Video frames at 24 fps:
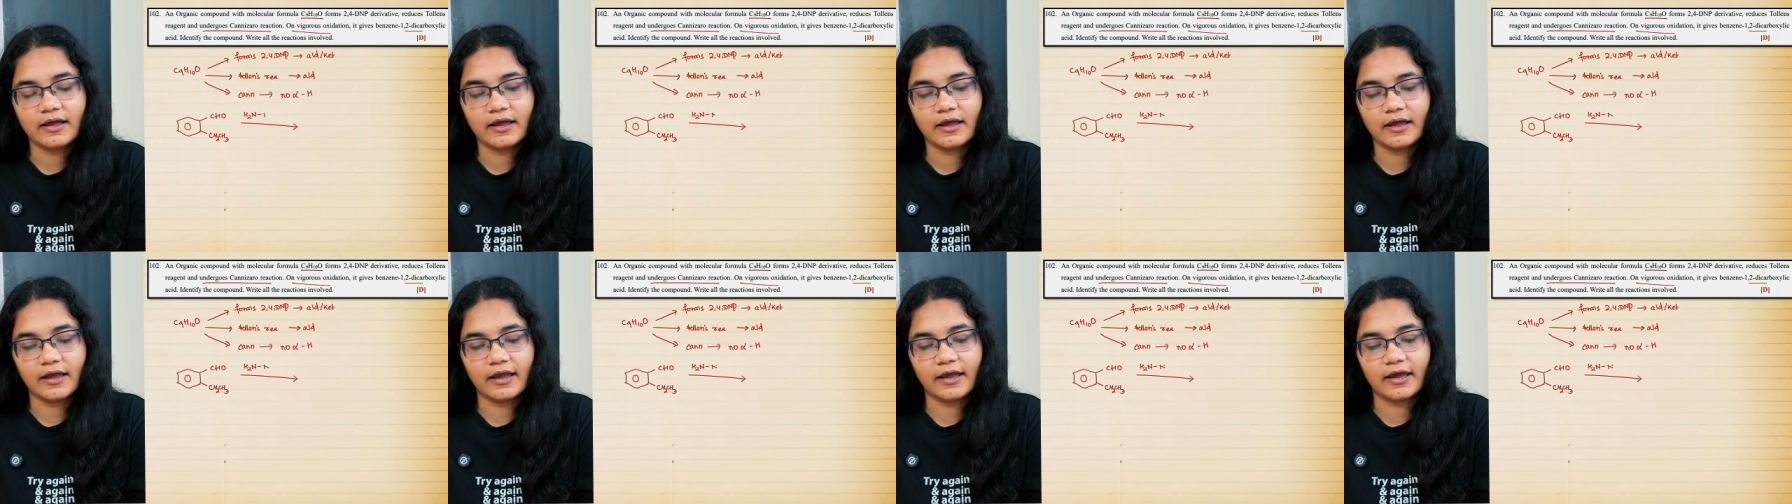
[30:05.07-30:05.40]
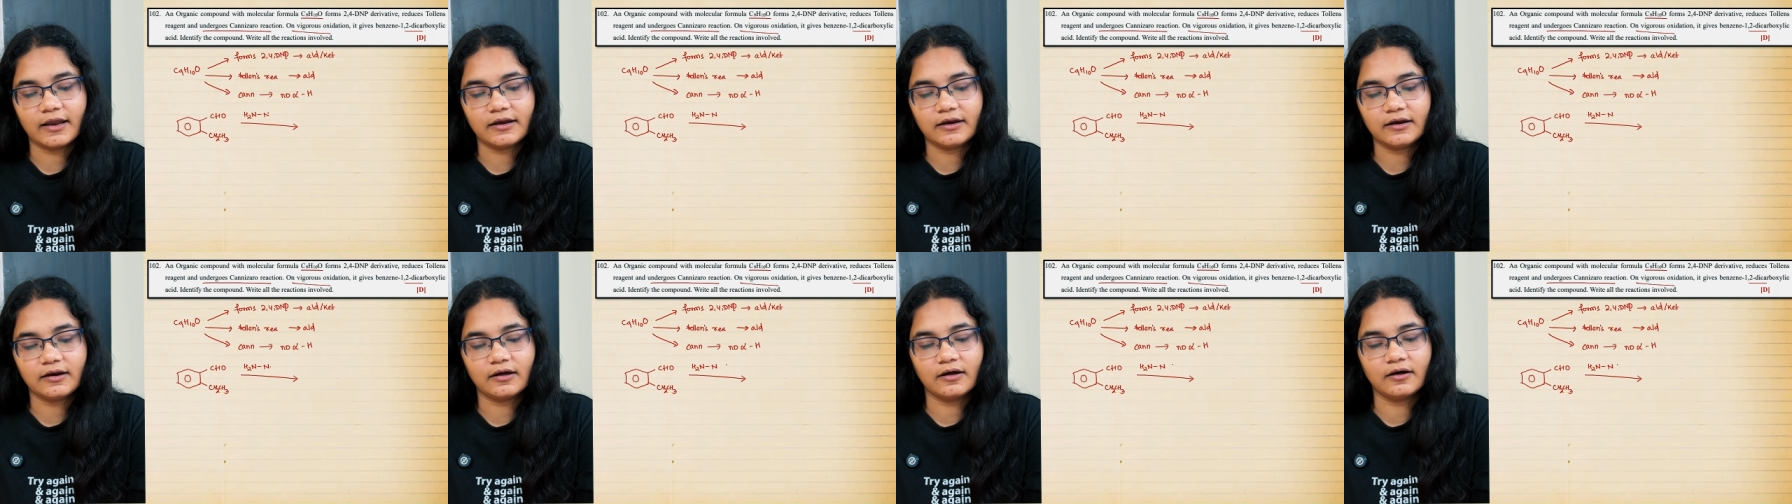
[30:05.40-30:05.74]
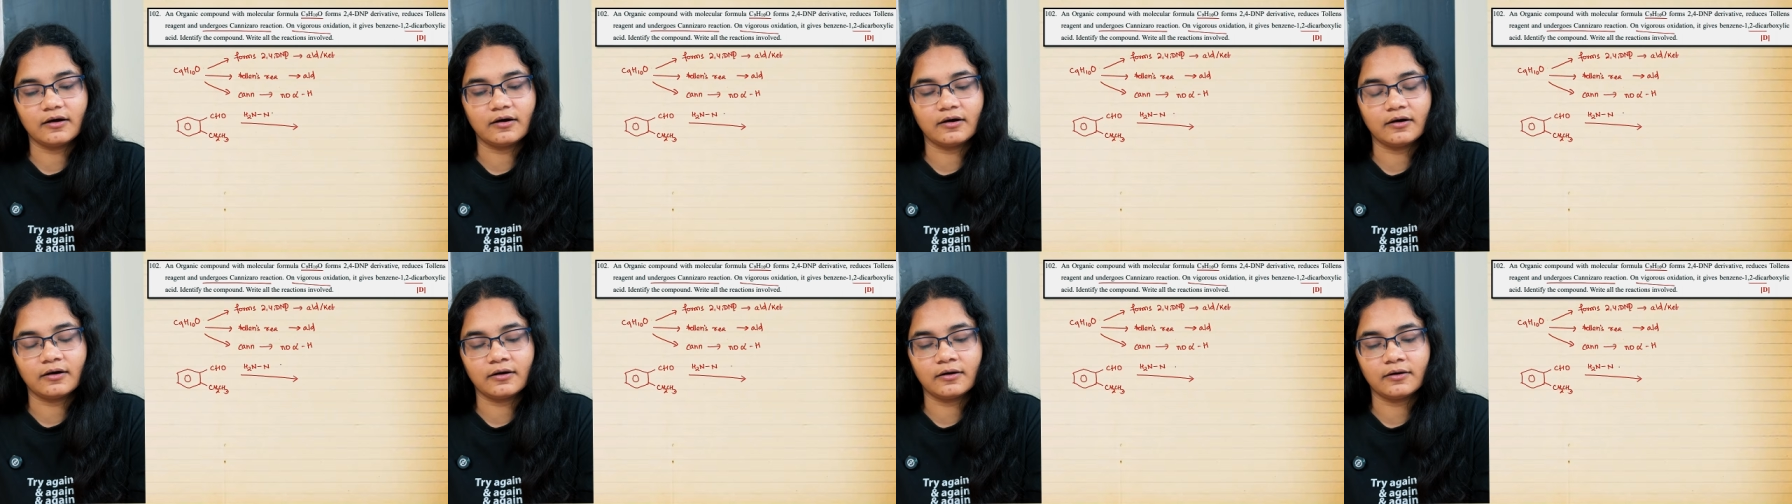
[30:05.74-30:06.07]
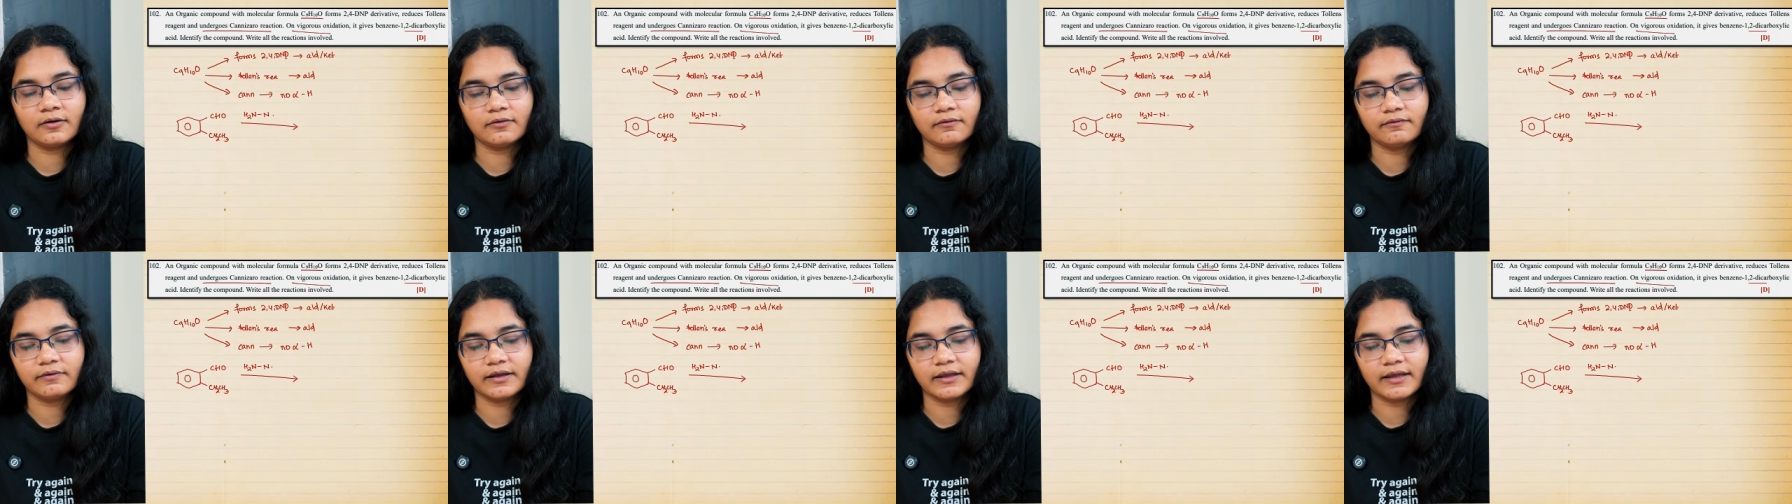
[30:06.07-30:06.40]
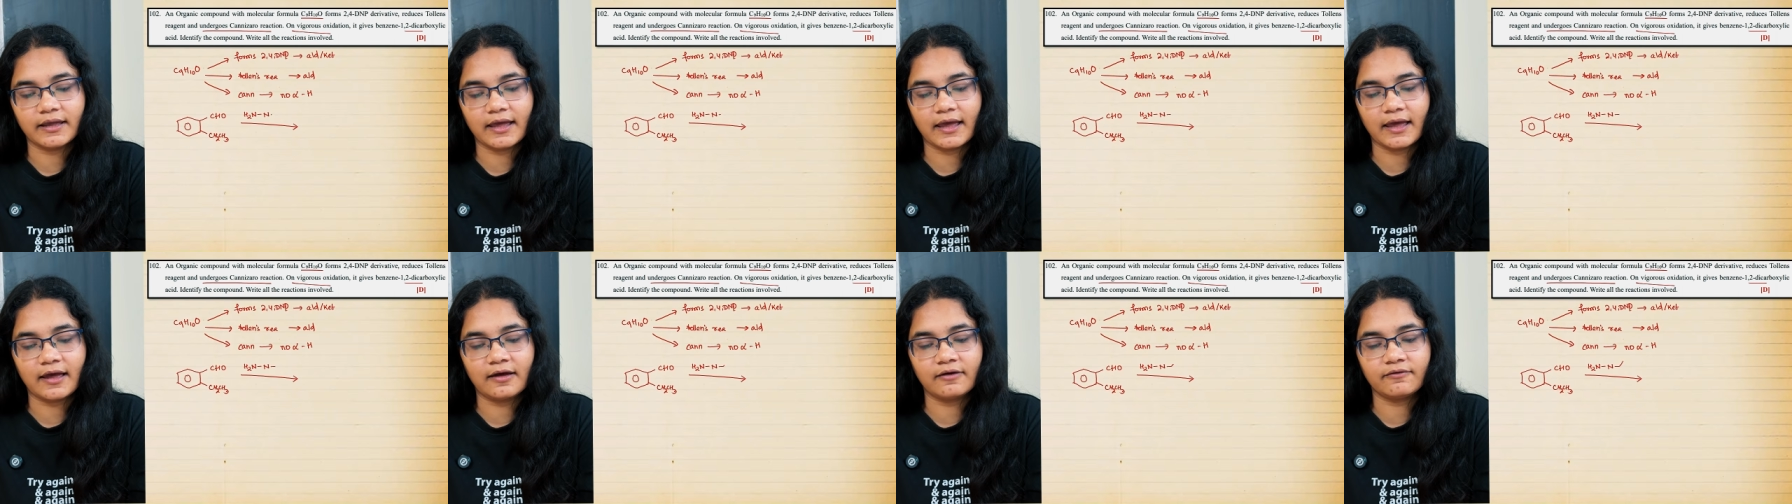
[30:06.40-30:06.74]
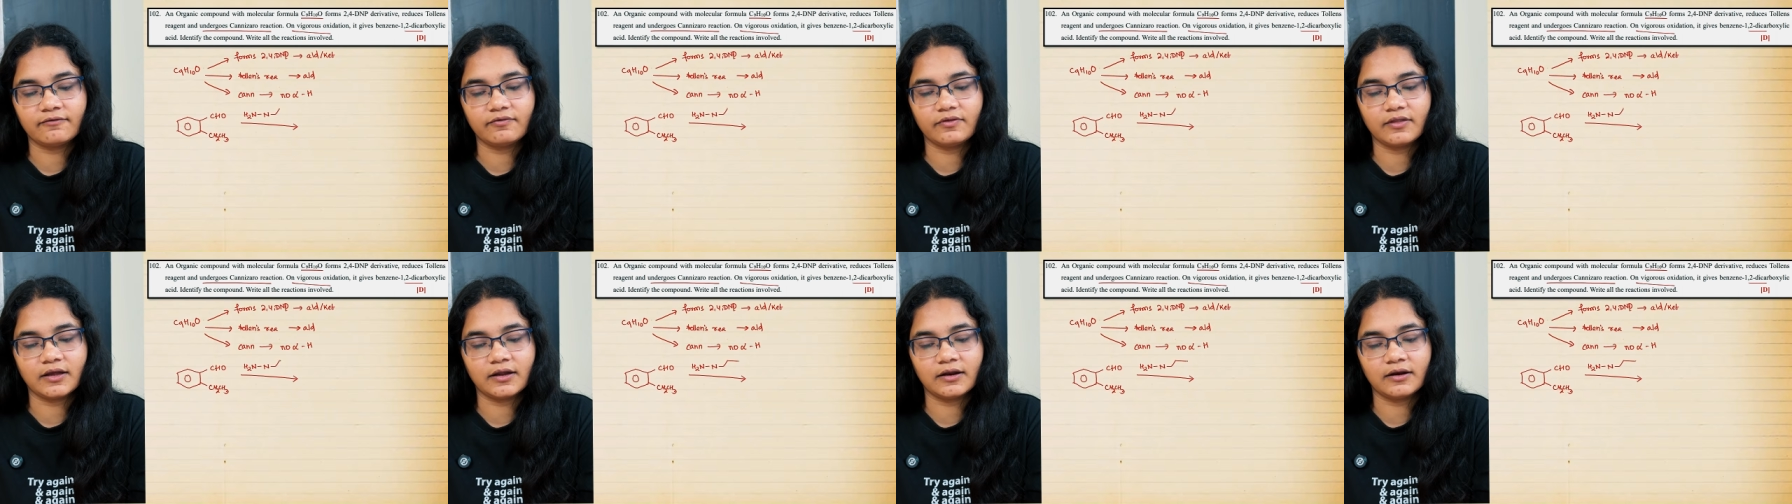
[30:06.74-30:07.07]
And we have
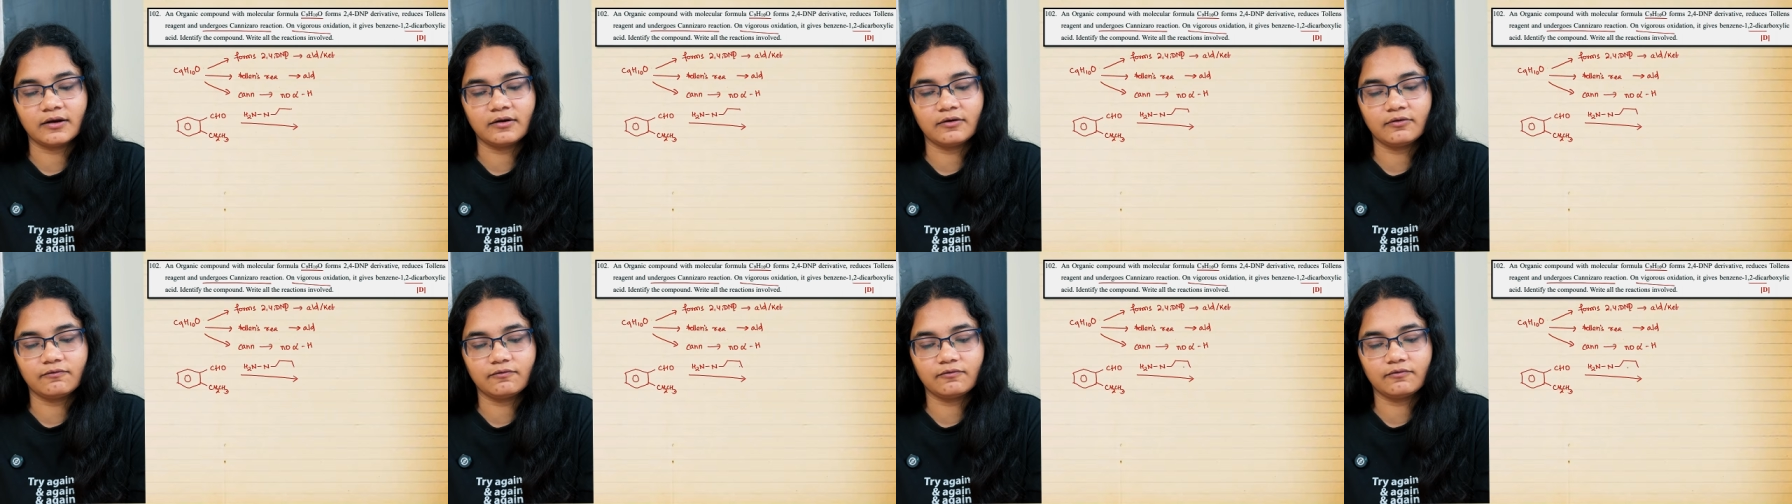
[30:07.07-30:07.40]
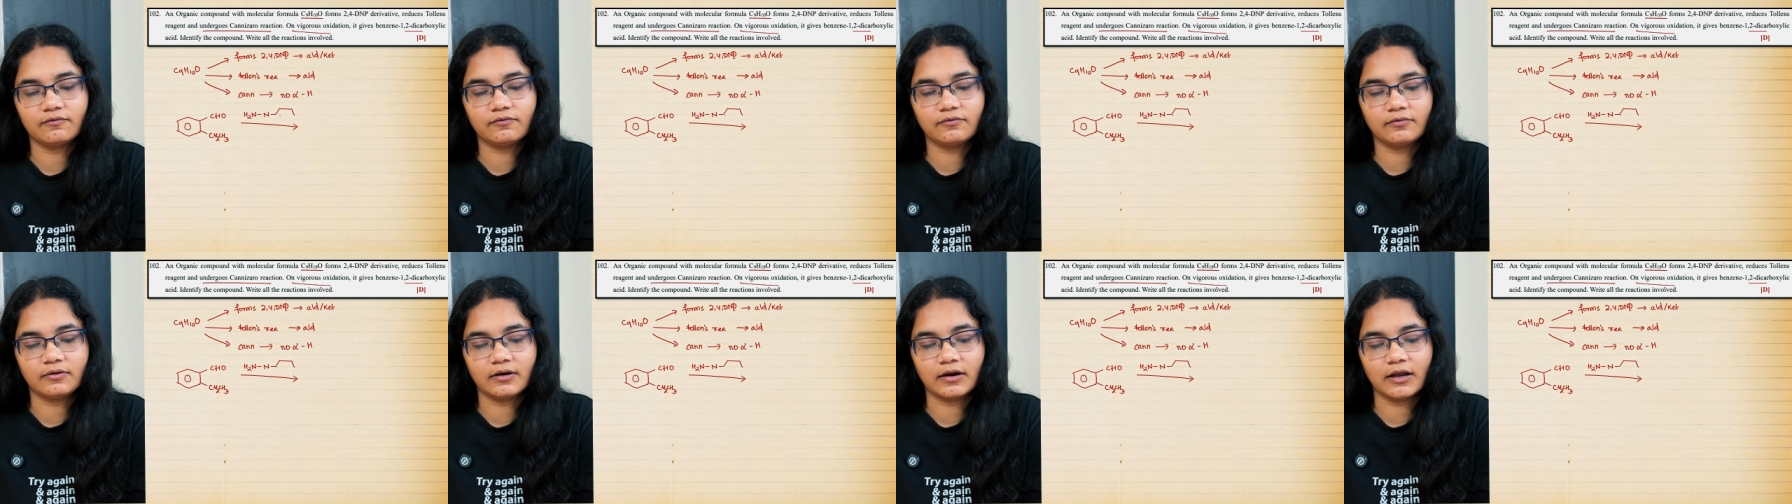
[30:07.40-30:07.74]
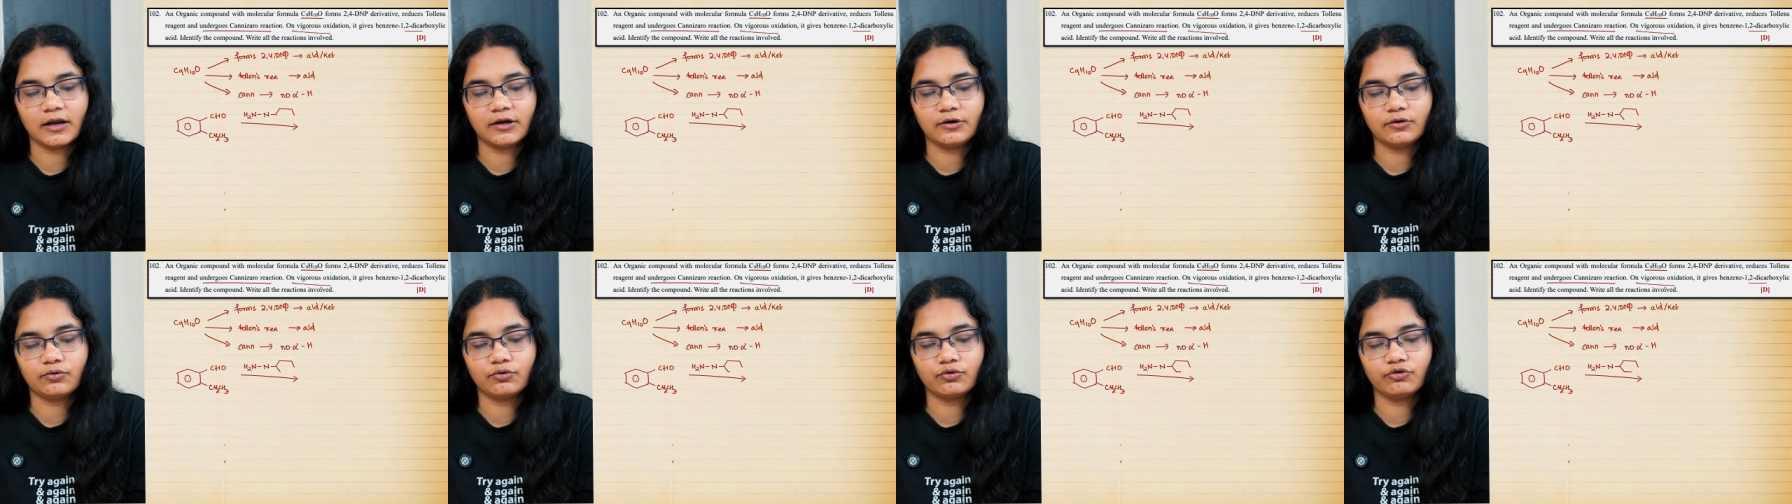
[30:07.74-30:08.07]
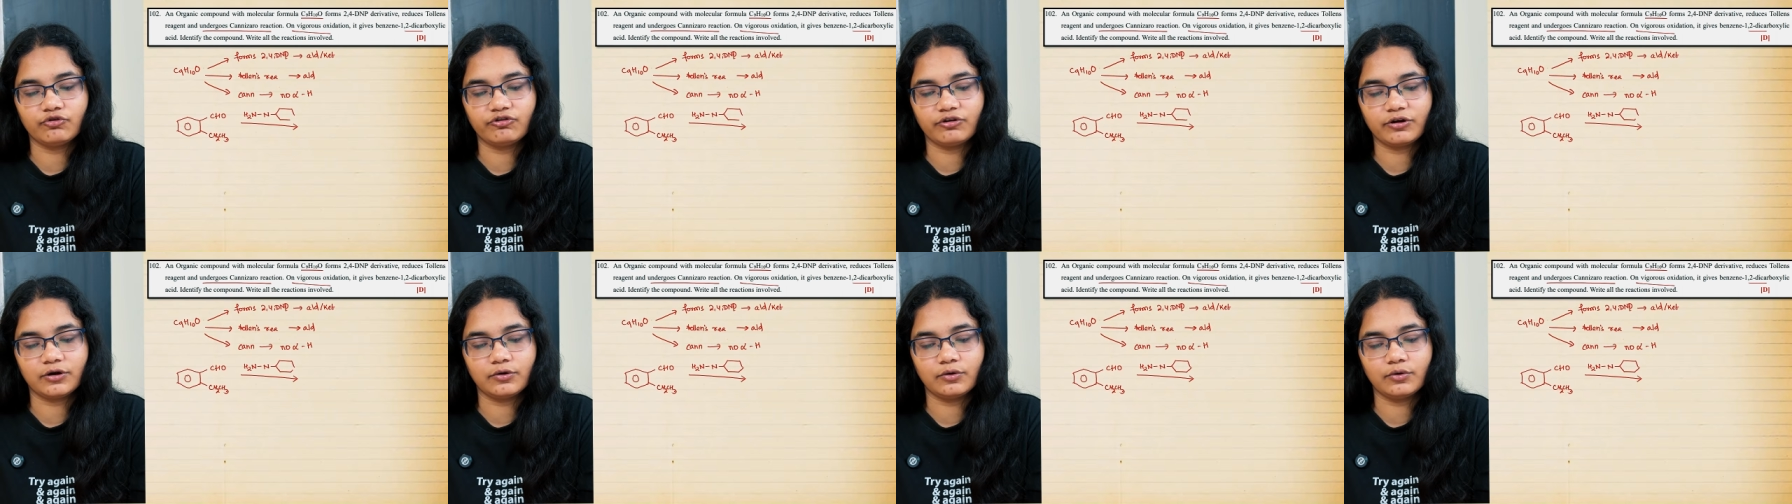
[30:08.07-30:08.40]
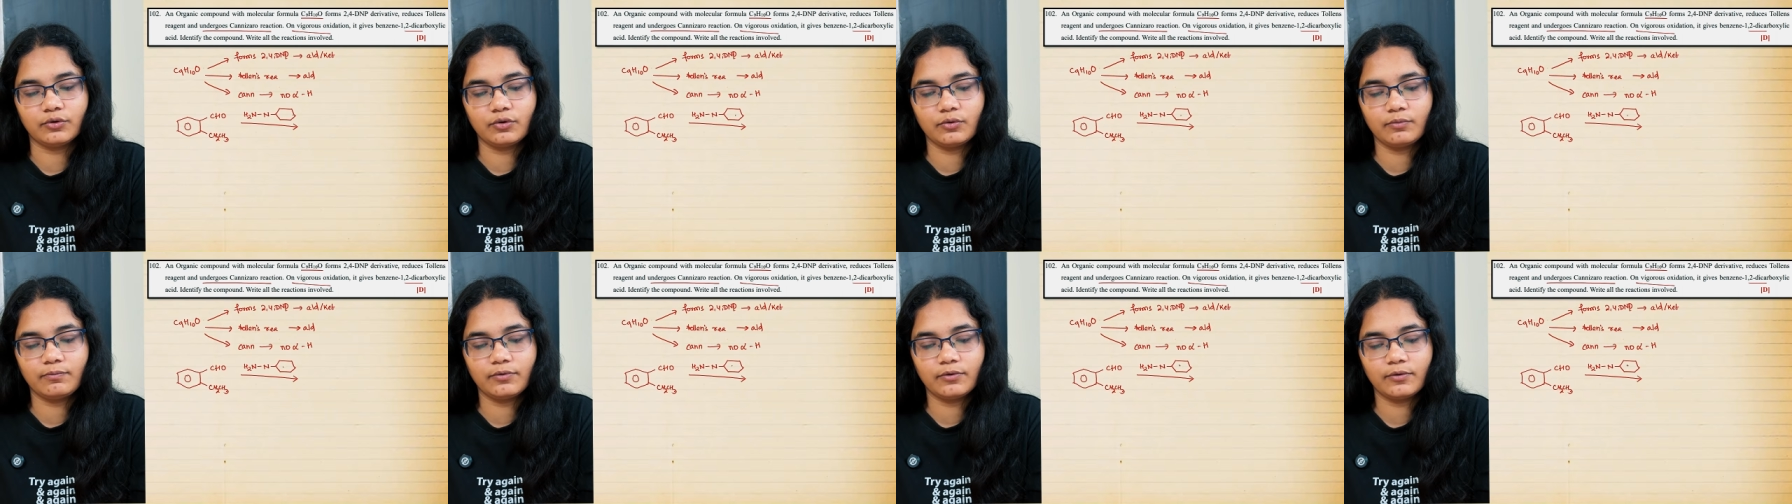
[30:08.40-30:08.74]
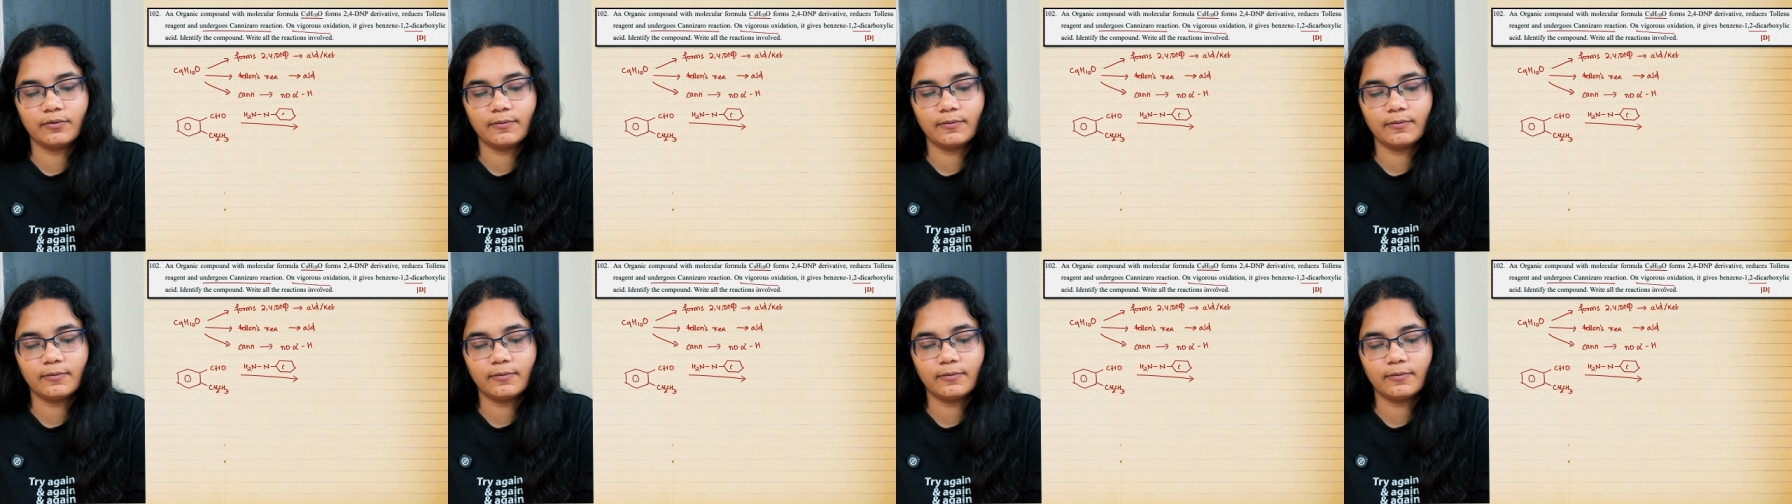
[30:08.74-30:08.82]
then nitrogen group,